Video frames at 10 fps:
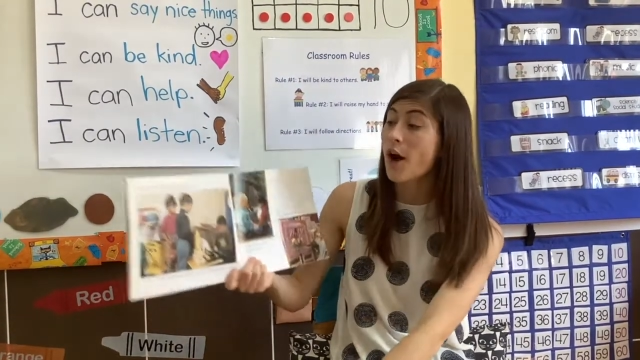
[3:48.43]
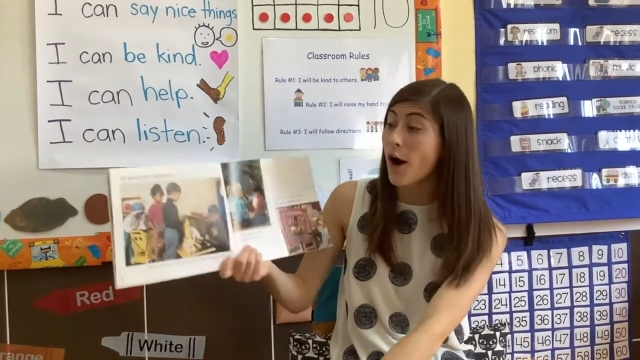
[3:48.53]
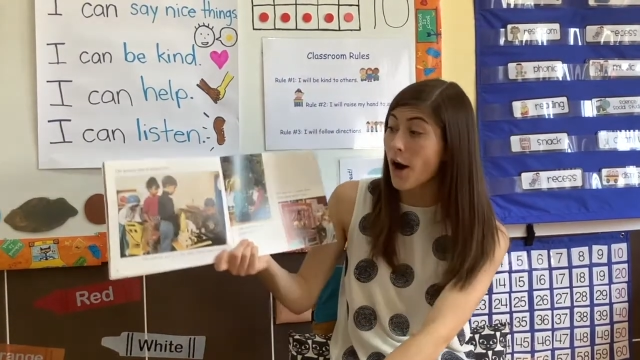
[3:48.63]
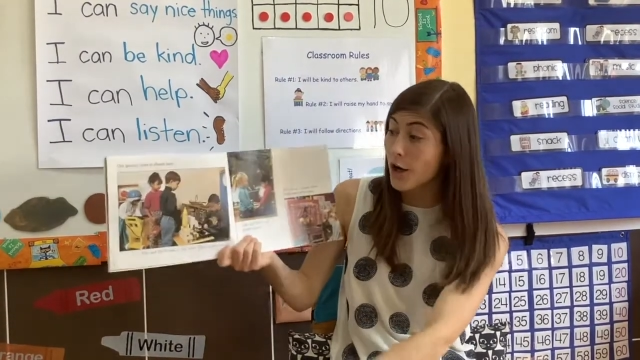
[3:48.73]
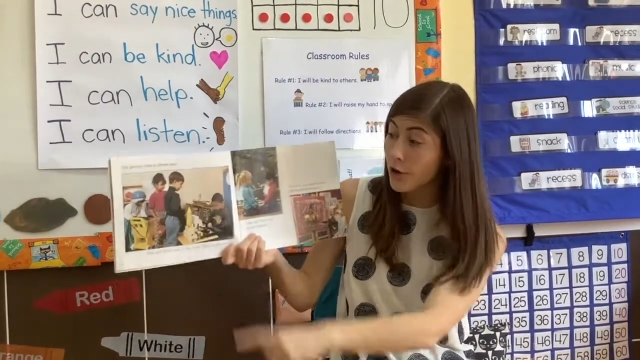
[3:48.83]

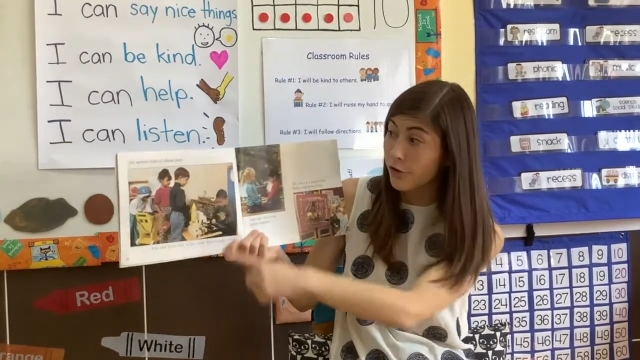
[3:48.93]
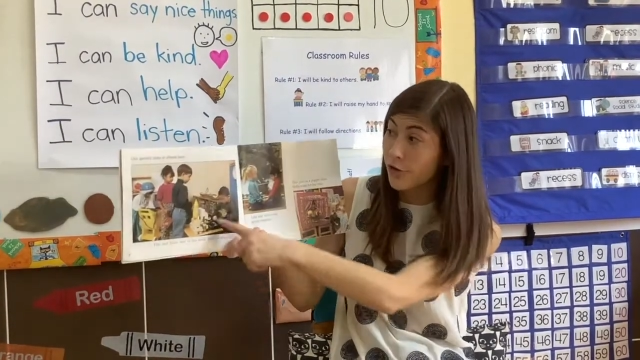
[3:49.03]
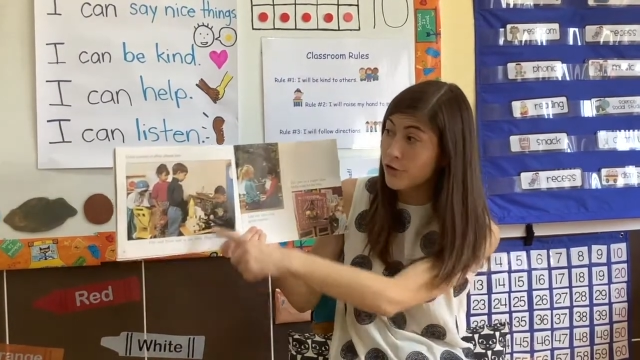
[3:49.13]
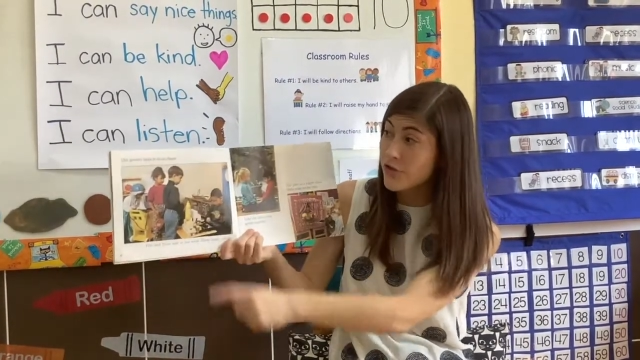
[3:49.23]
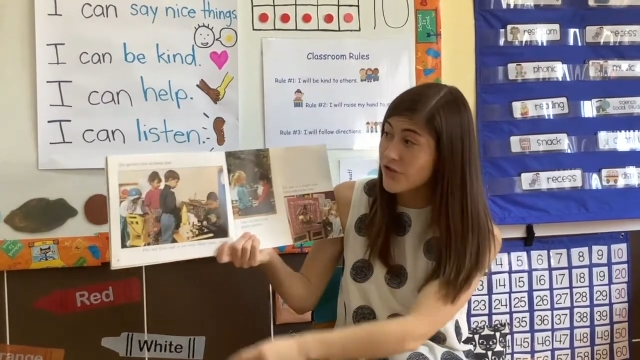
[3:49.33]
Our
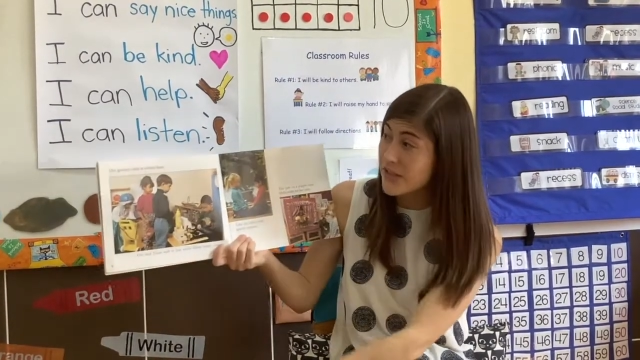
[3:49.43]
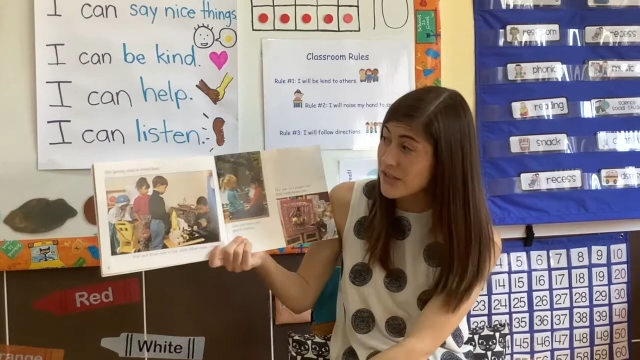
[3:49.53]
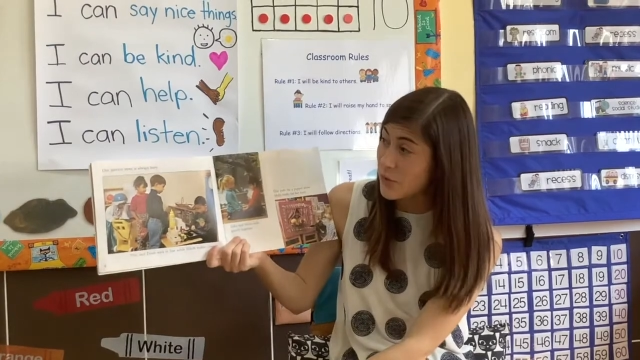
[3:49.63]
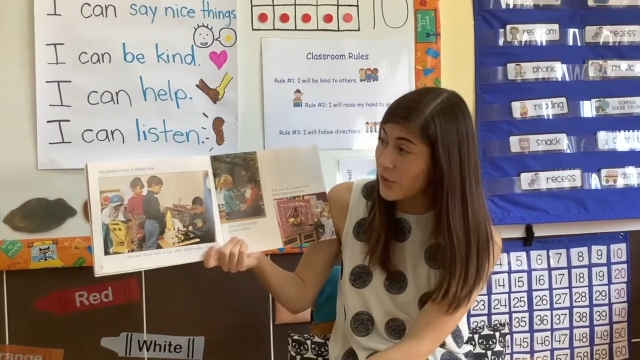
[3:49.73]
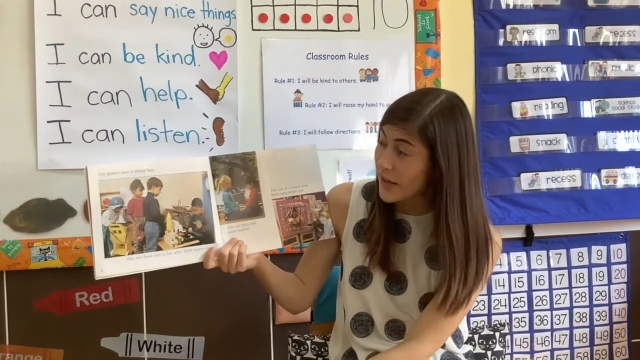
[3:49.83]
grocery
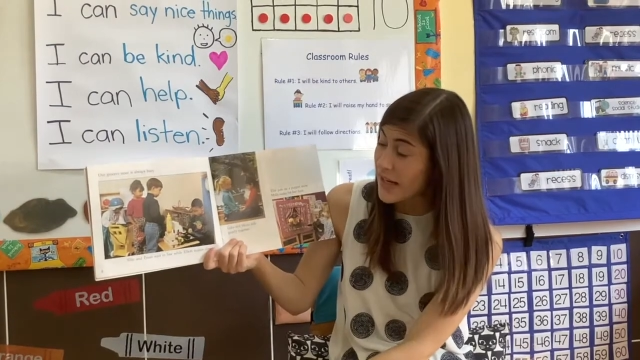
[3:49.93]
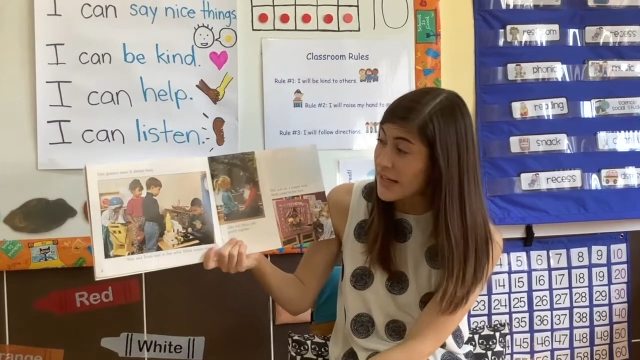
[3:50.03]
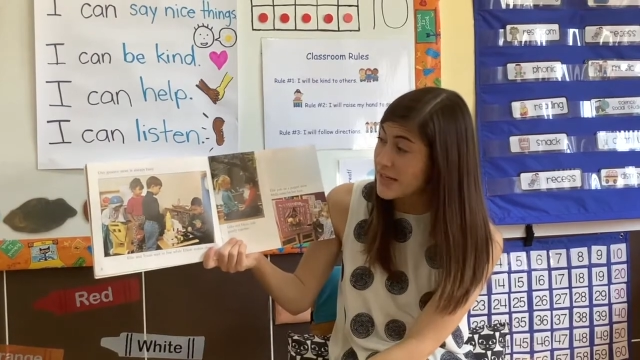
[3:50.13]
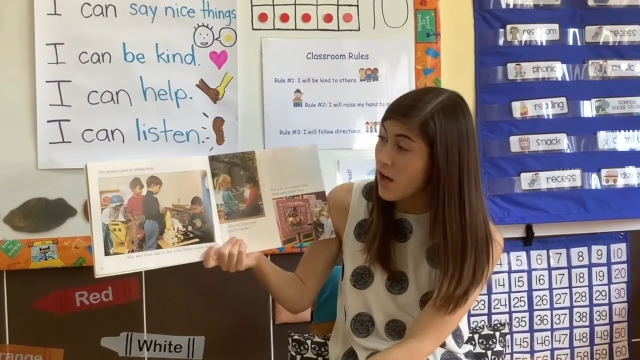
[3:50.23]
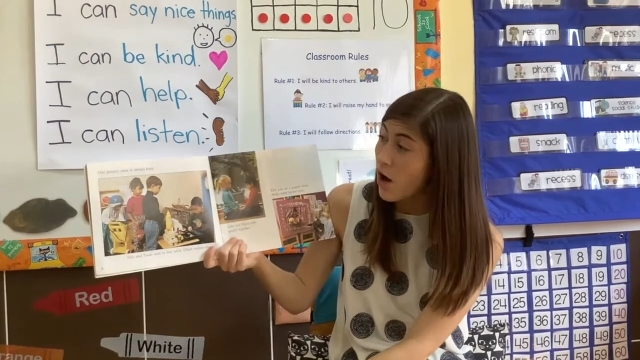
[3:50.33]
store
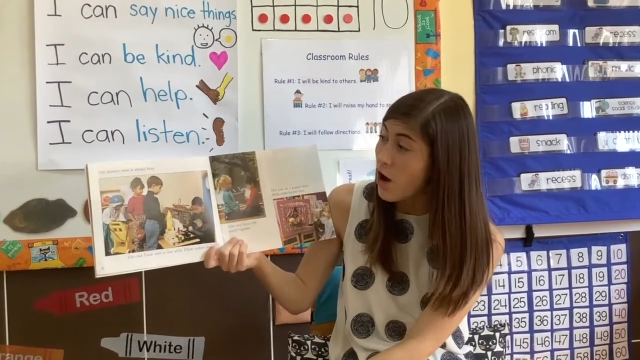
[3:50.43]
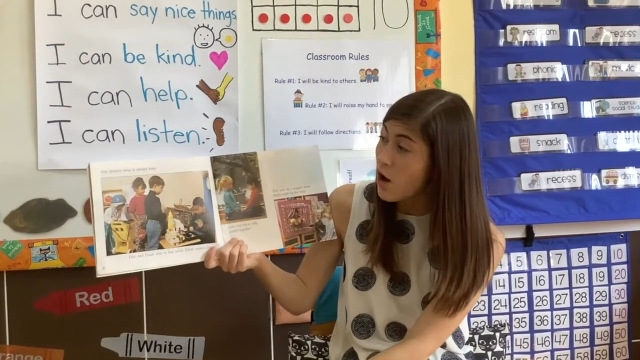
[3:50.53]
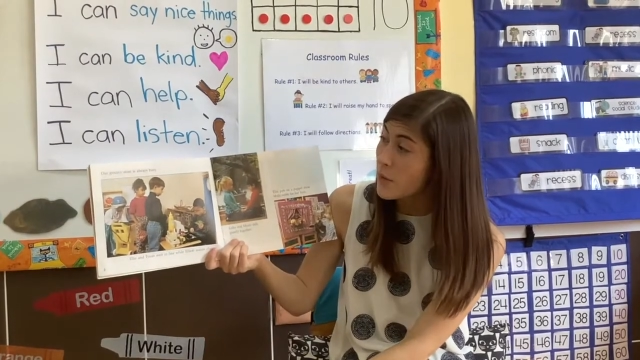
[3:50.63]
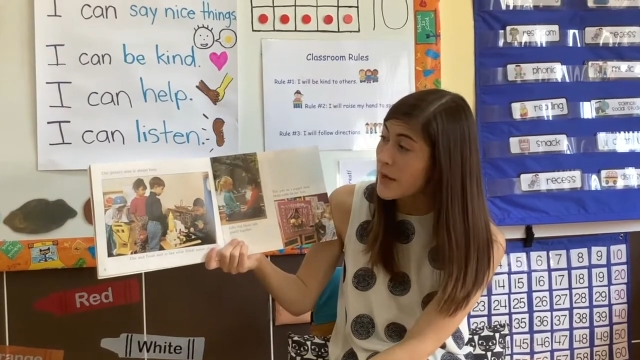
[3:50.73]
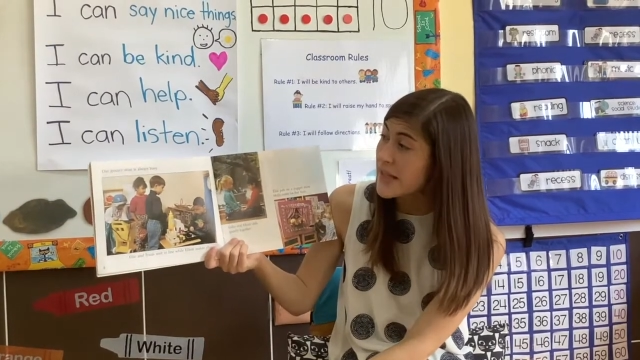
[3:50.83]
is
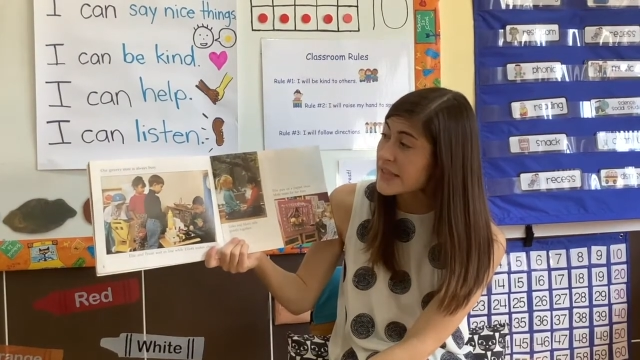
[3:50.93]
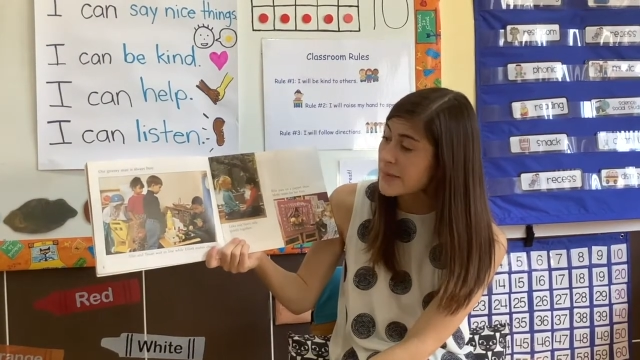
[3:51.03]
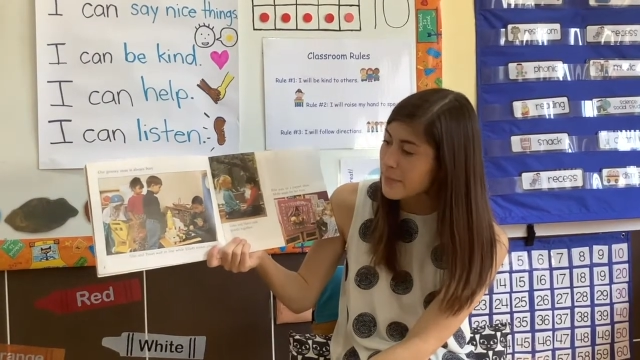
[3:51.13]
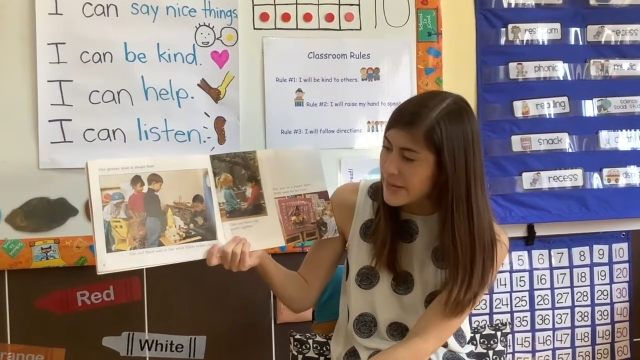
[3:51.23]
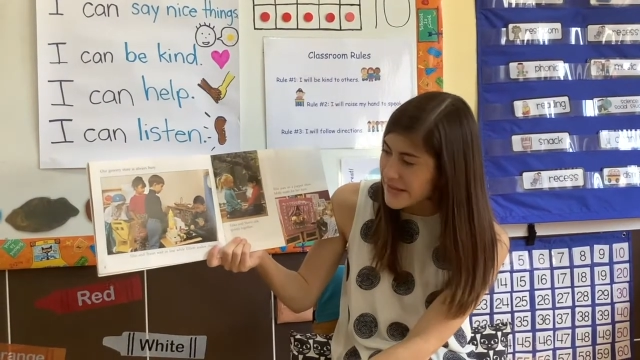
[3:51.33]
always
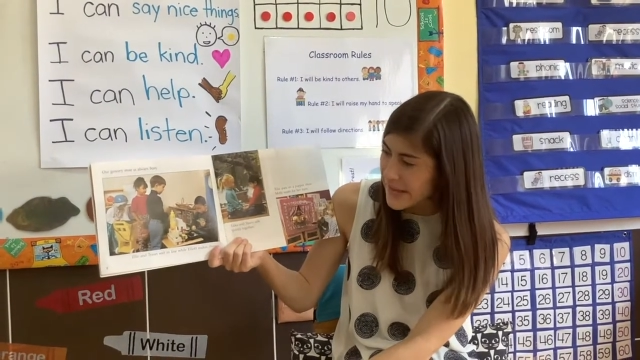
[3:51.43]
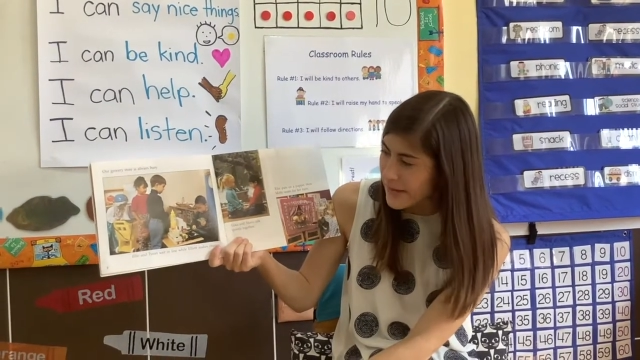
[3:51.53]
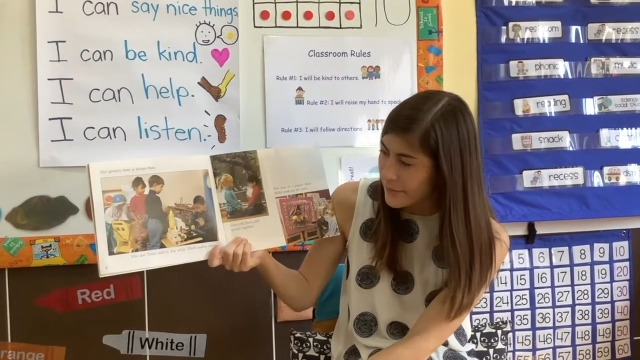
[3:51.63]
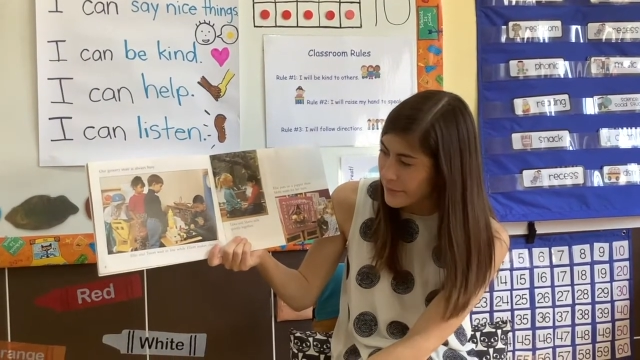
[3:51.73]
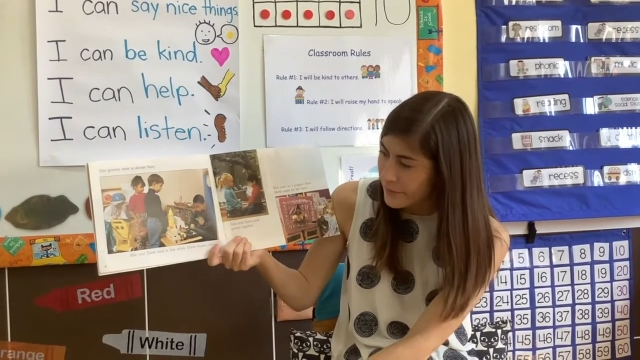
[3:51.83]
busy.